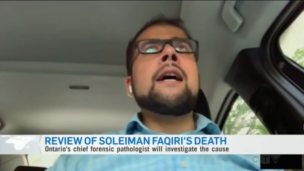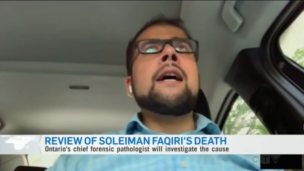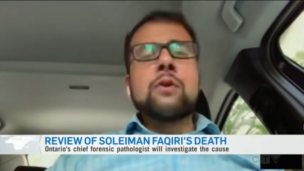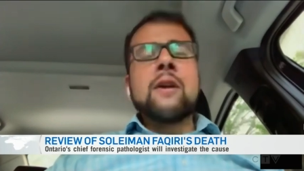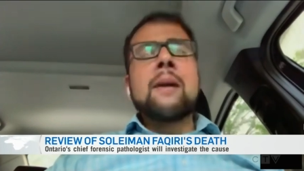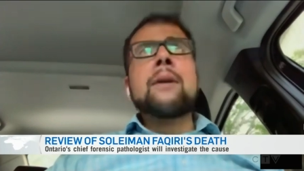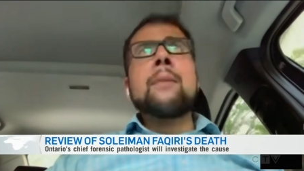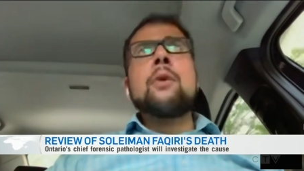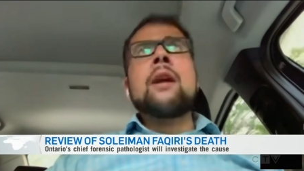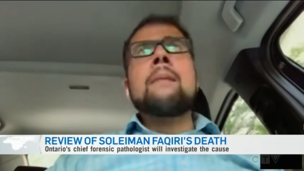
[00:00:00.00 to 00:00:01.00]
to his family in
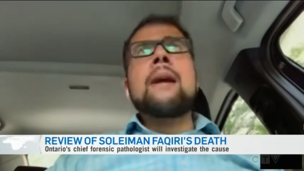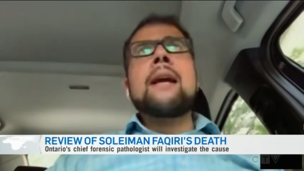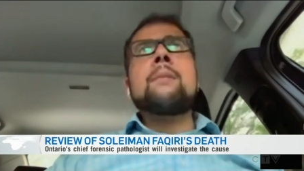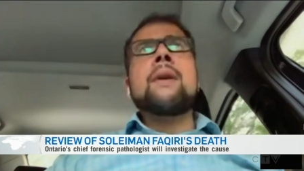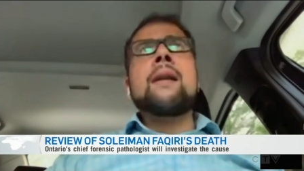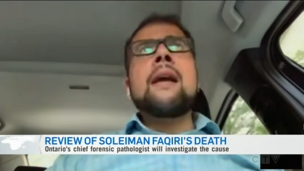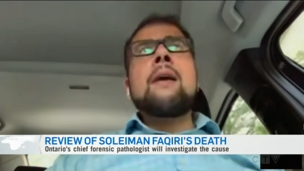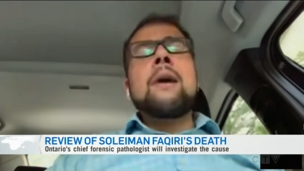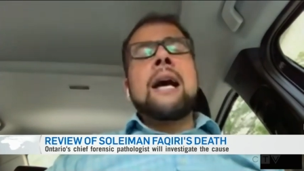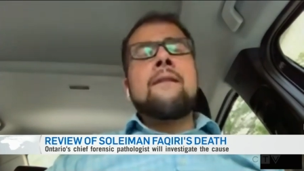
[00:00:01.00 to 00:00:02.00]
a body bag, but
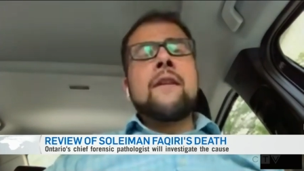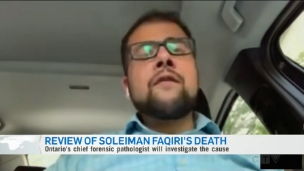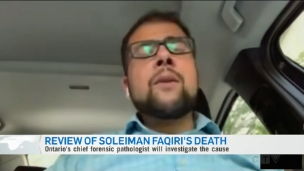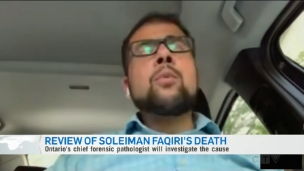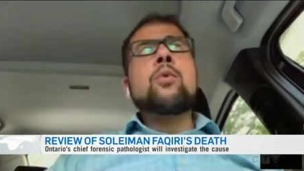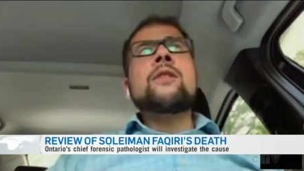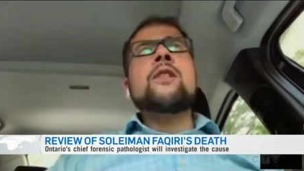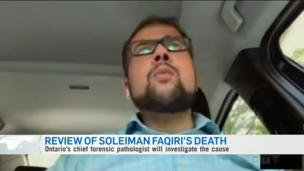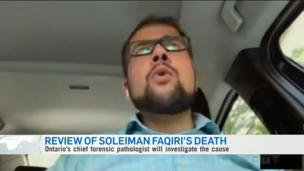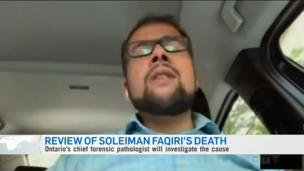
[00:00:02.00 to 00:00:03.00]
had 50
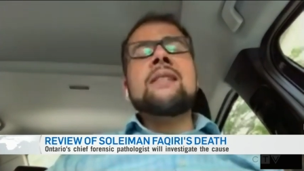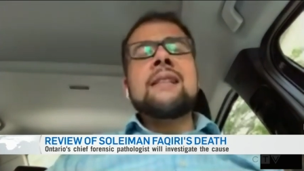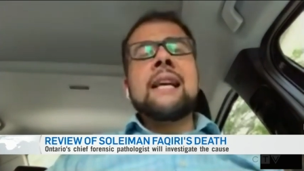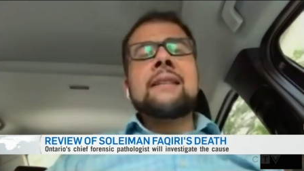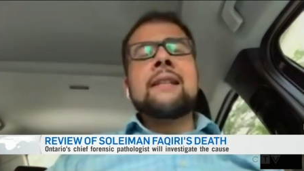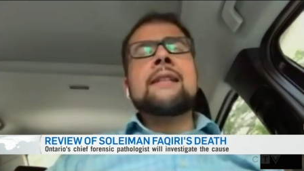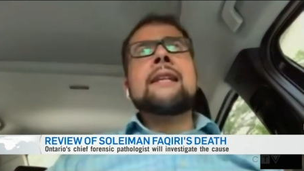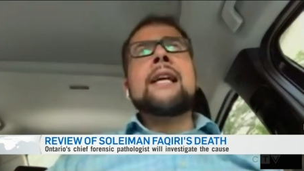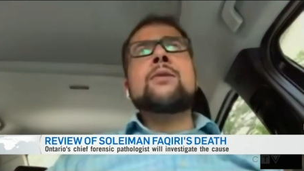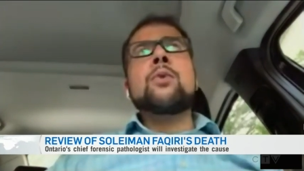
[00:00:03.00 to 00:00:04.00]
bruises, both his legs and his
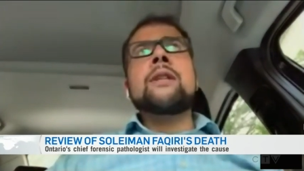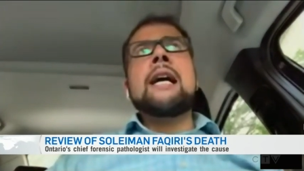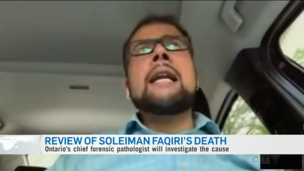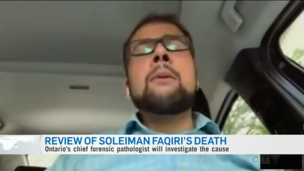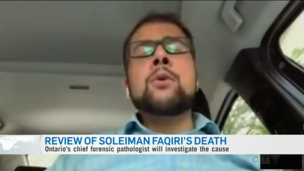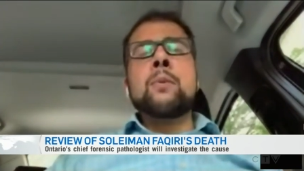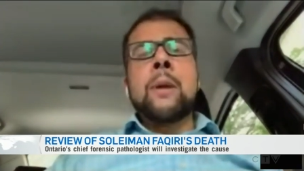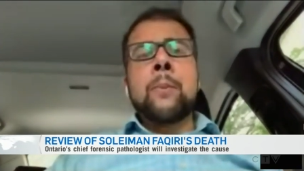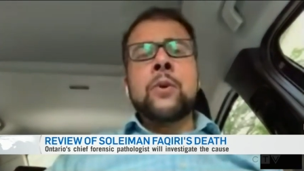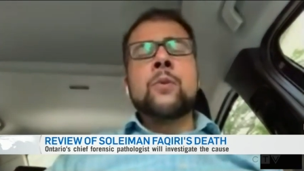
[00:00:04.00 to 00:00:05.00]
hands were tied. He was
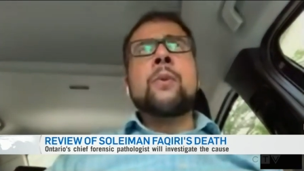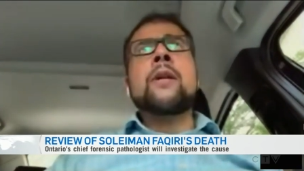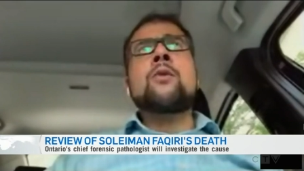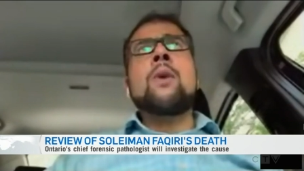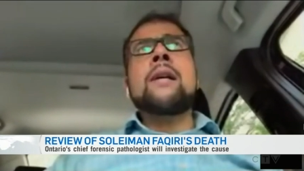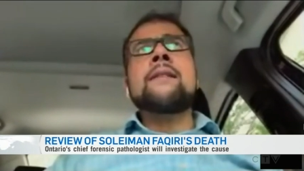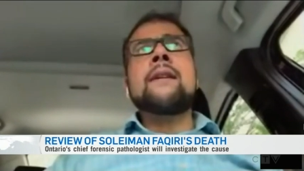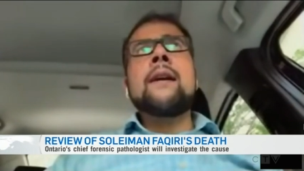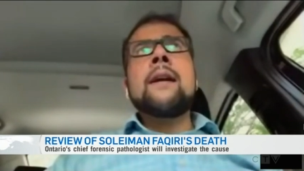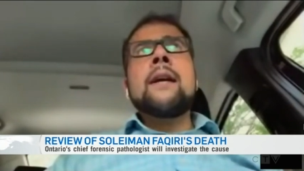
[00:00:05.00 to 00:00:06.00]
pepper sprayed twice.
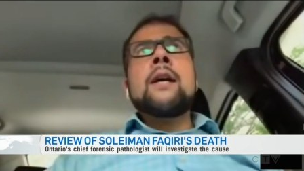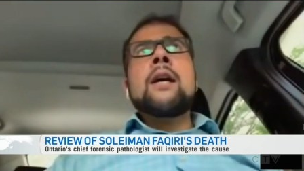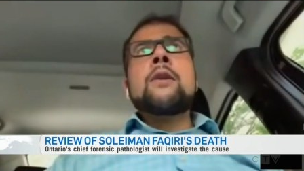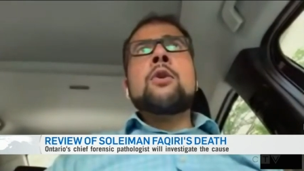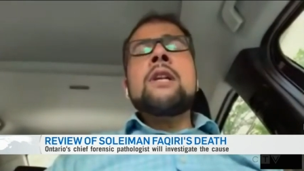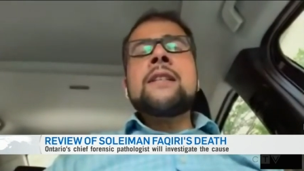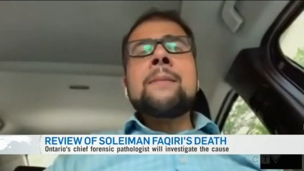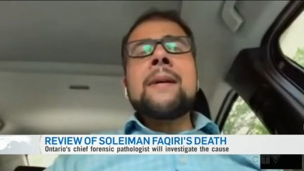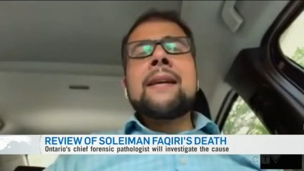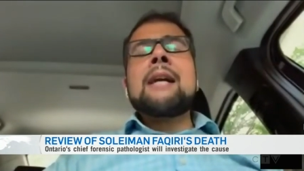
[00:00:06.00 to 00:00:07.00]
There needs
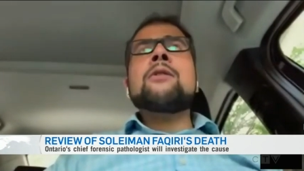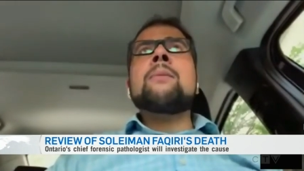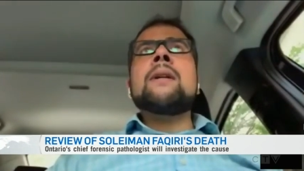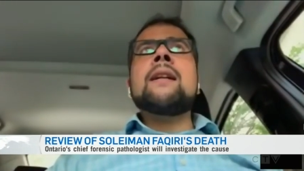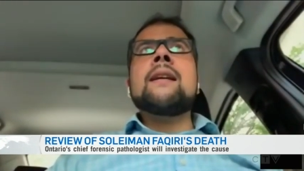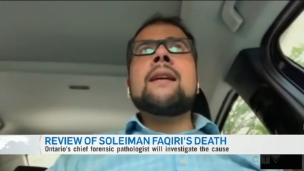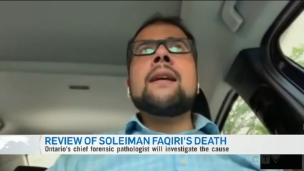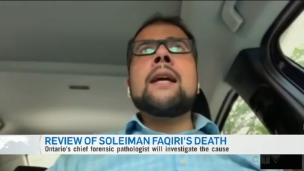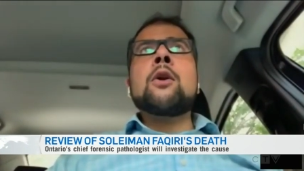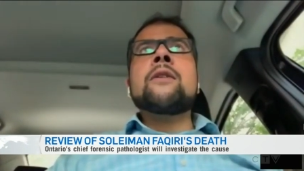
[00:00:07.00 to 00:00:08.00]
to be accountability,
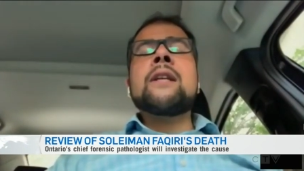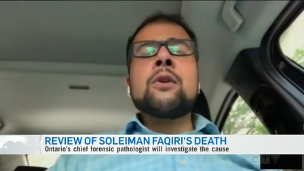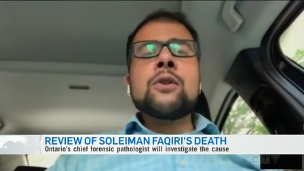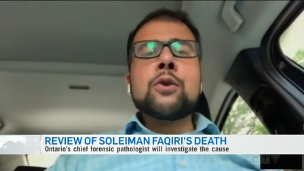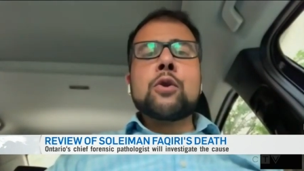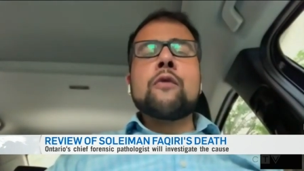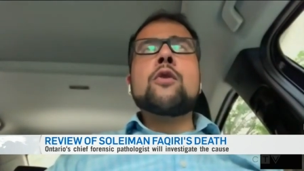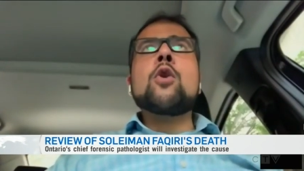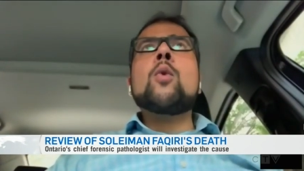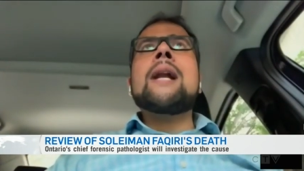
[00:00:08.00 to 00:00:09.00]
and Ontarians deserve
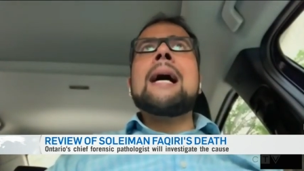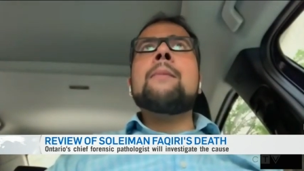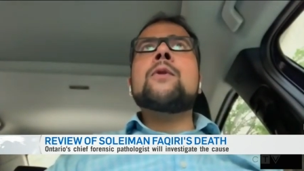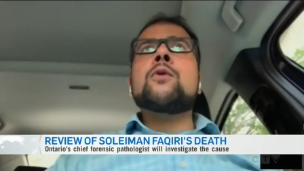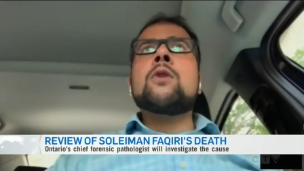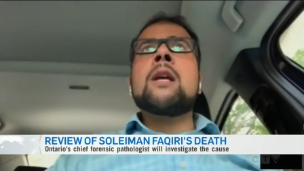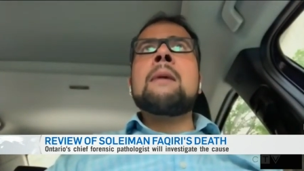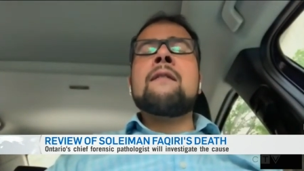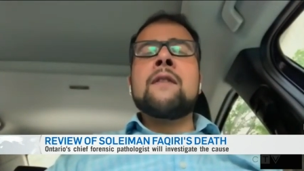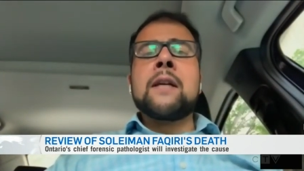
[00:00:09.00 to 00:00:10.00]
to know what happened to
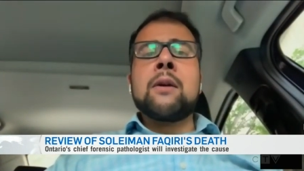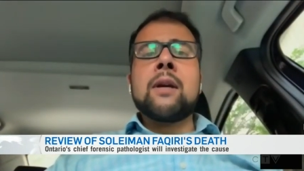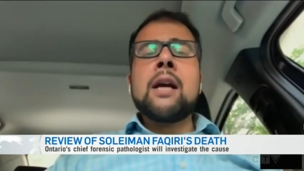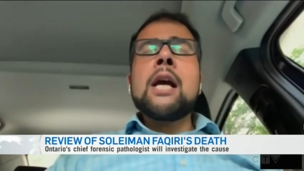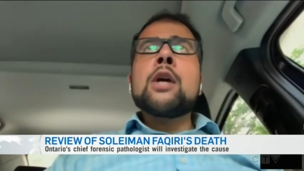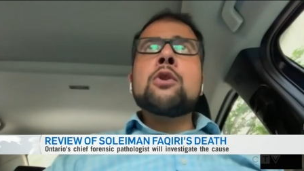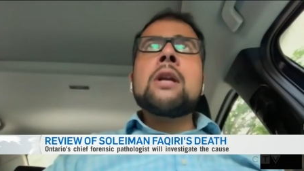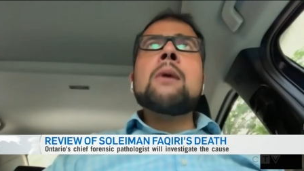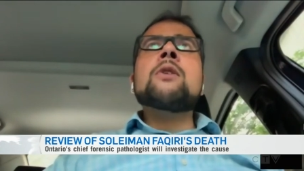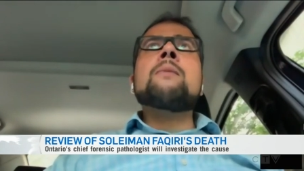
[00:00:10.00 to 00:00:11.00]
Soleiman Faqiri.
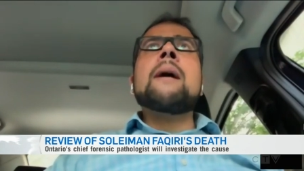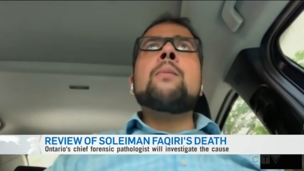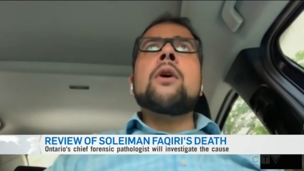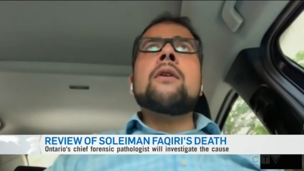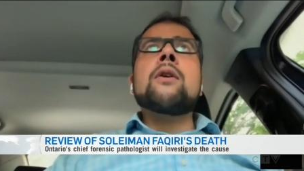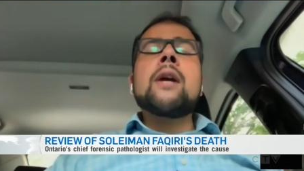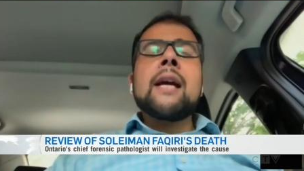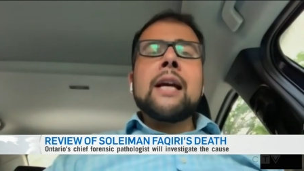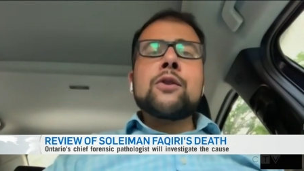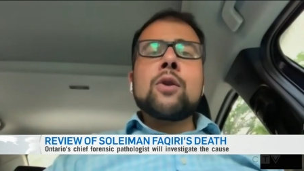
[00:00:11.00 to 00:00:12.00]
Today was my brother.
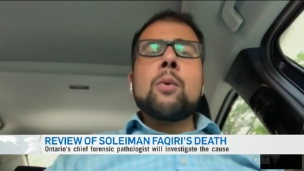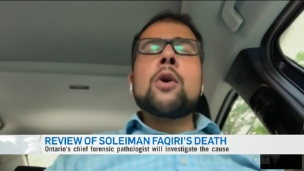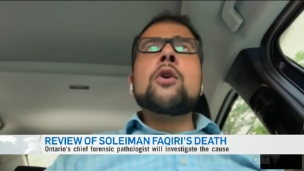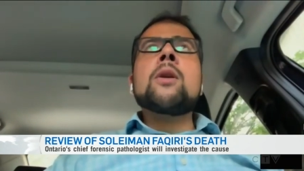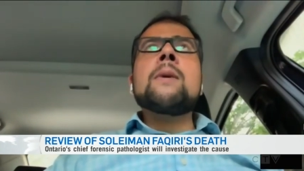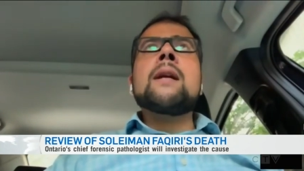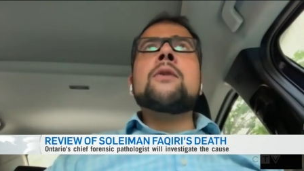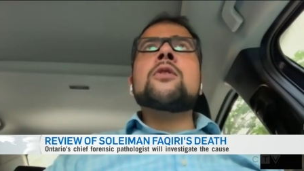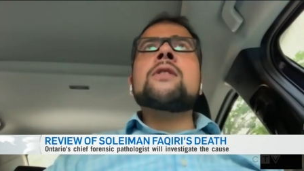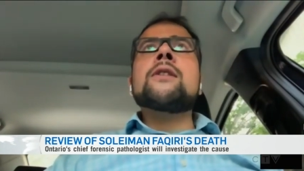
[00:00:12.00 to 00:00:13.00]
Is tomorrow going to be
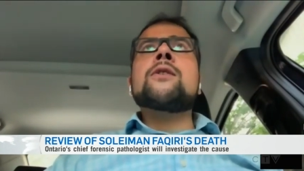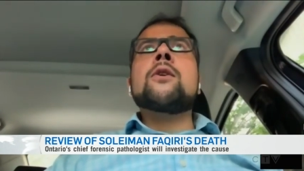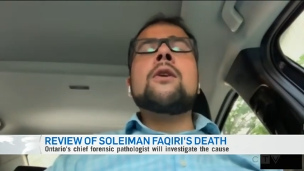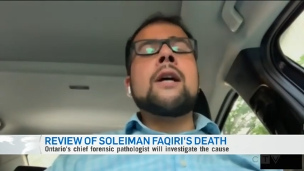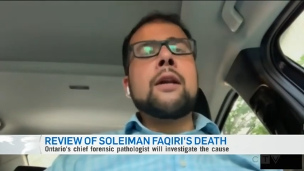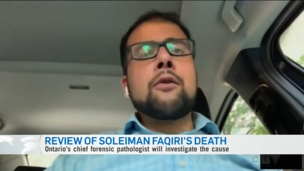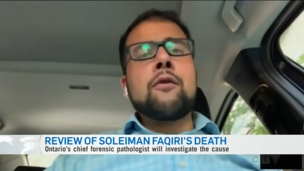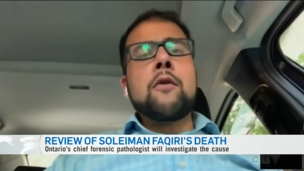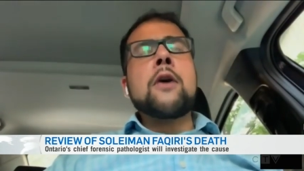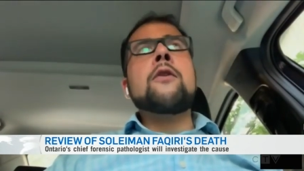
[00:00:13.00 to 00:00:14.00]
another sister, another
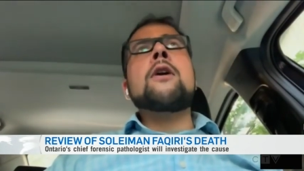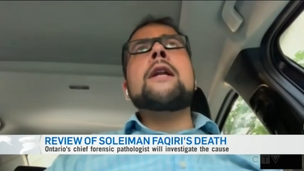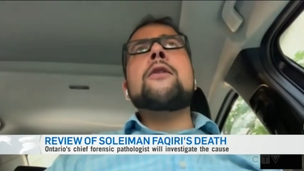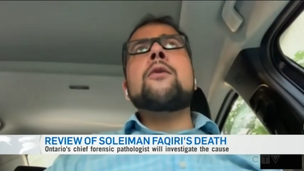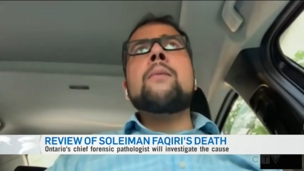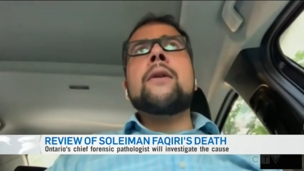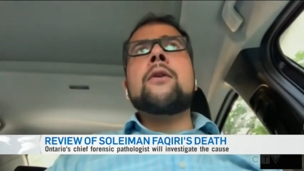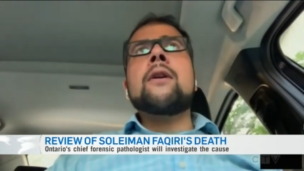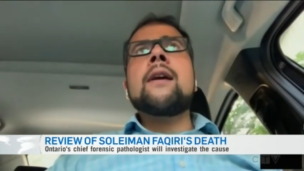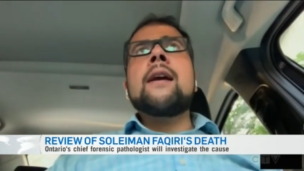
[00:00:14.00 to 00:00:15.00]
father, another
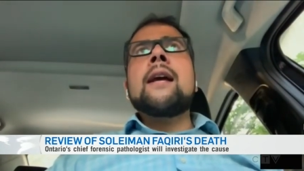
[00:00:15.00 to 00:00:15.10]
mother?